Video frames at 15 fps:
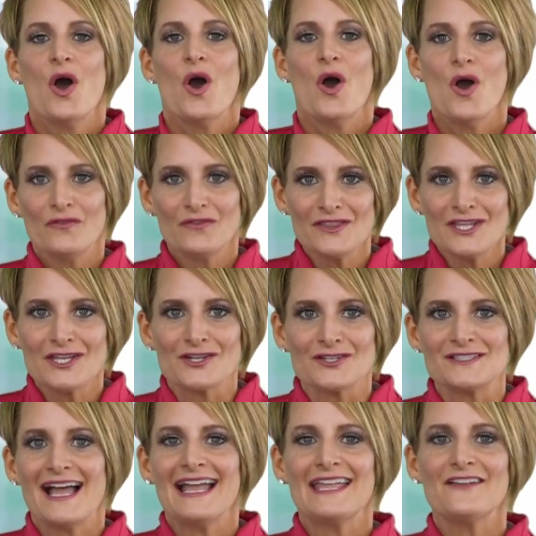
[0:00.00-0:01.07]
Over the
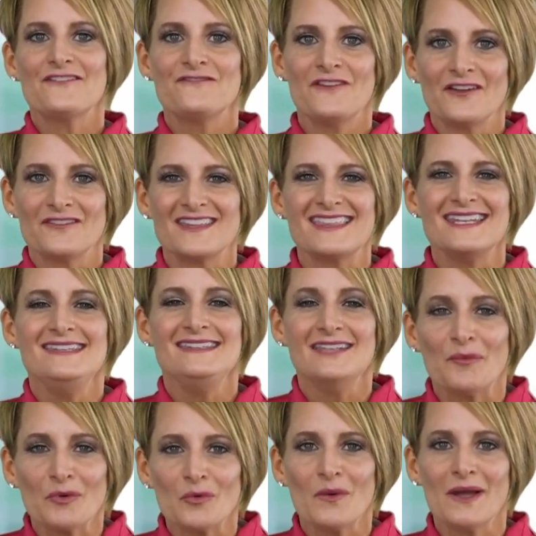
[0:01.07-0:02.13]
years, I have found that the
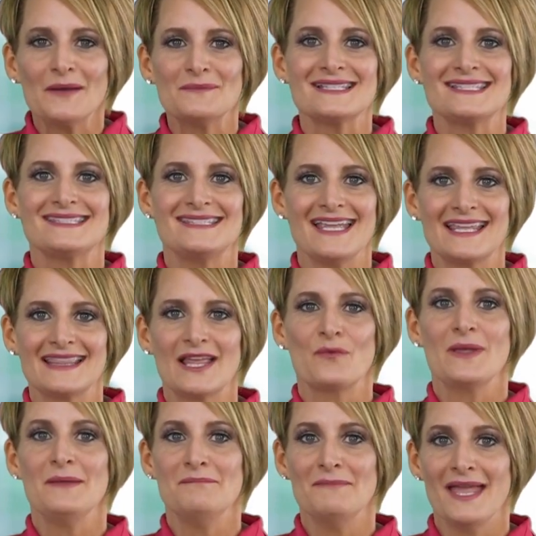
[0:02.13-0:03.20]
number one mistake that
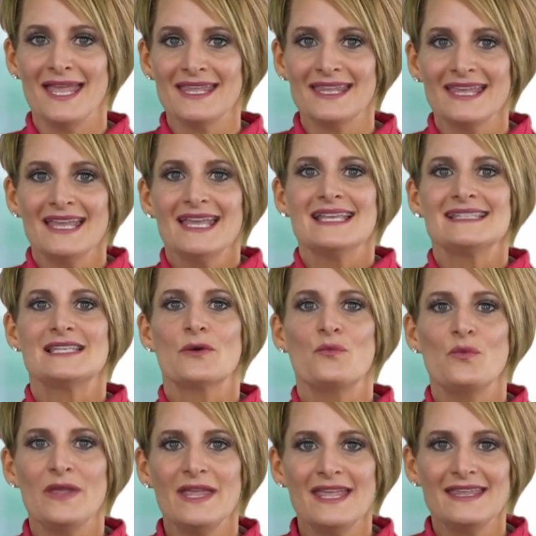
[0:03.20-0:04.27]
we make is that
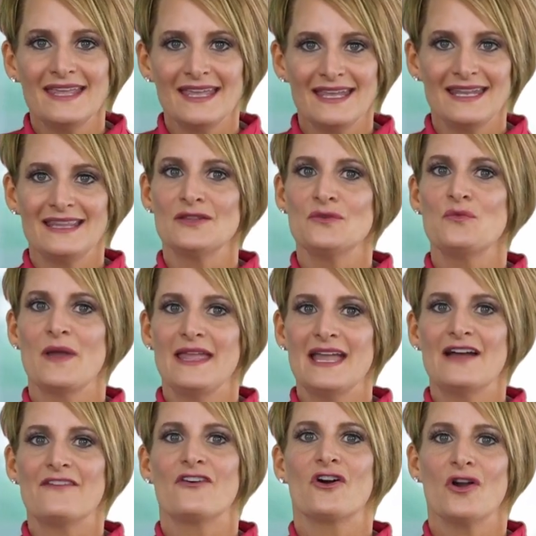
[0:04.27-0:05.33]
we get in the way
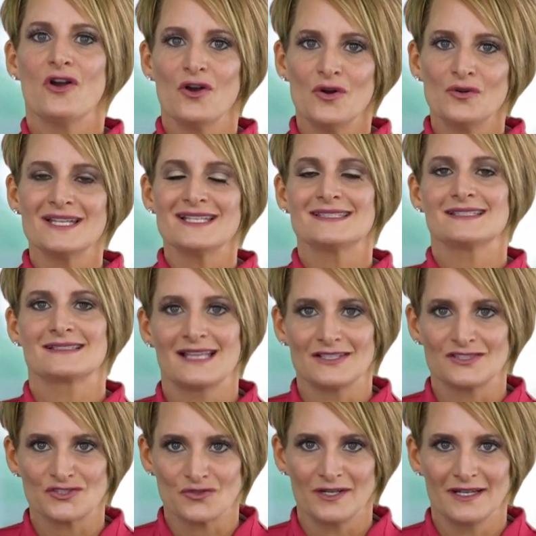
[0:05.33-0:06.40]
of our own
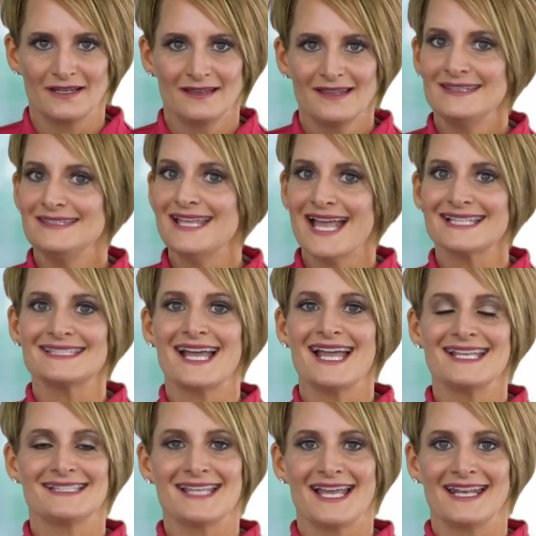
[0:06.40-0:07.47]
success story. Yes,
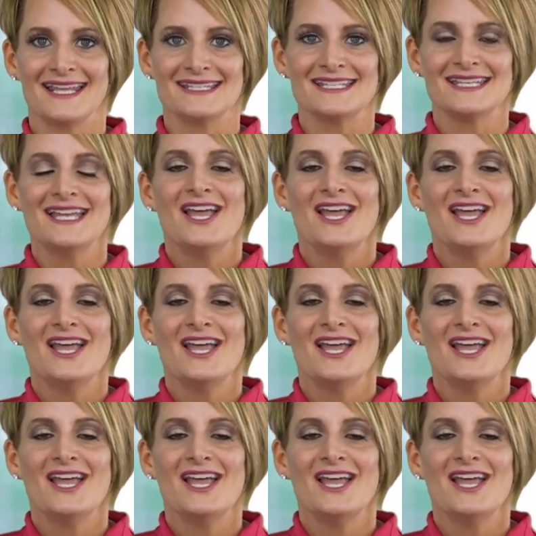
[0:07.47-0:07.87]
I said it.